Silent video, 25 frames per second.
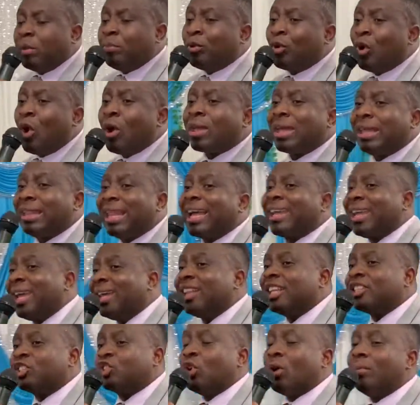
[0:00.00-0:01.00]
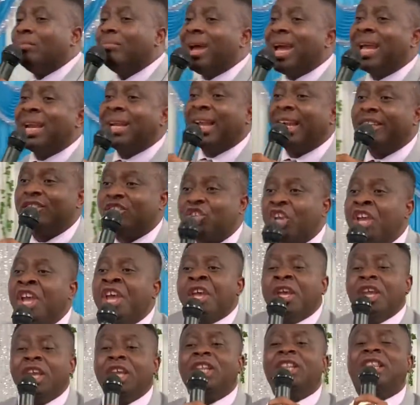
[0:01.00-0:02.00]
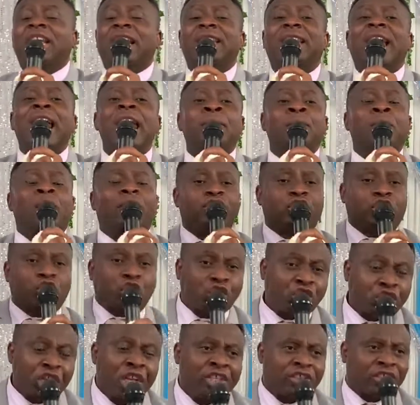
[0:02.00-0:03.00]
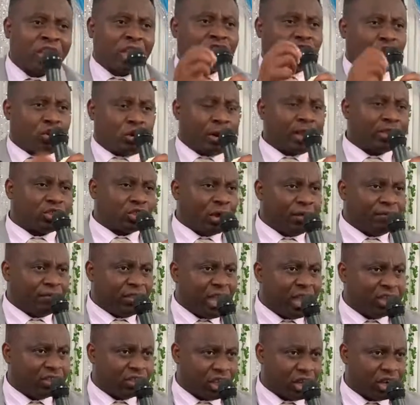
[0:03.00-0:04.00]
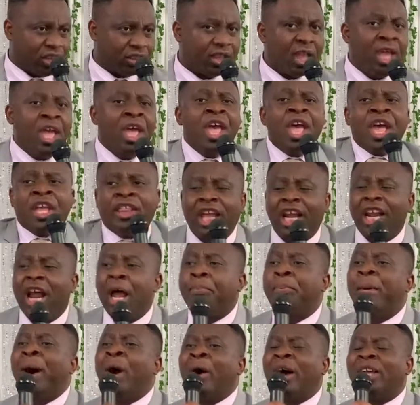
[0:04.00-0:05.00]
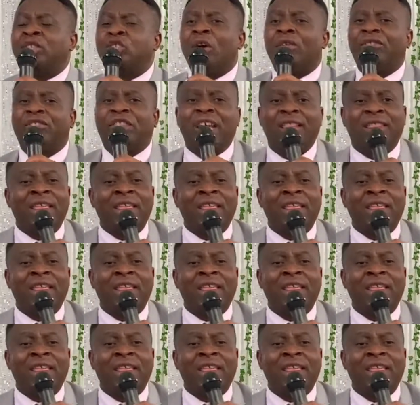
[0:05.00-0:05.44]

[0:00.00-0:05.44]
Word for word: broken against your marriage in the name of Jesus Christ of Nazareth. There are powers of the